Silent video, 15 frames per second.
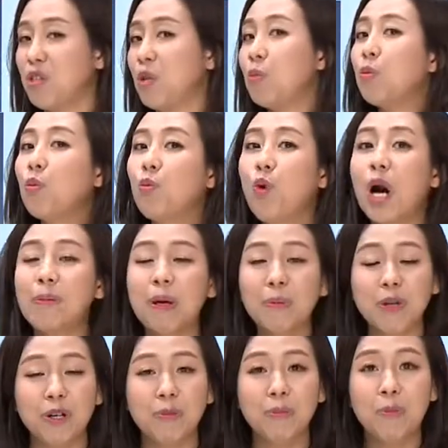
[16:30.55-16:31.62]
You warm
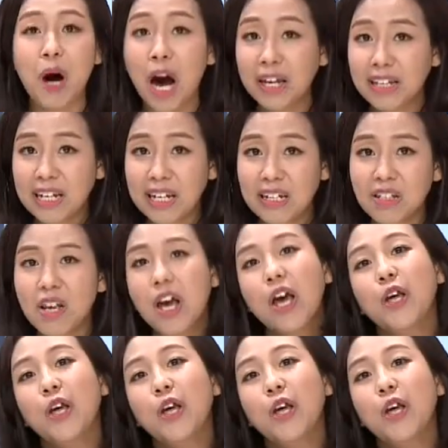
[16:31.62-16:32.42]
up your bodies,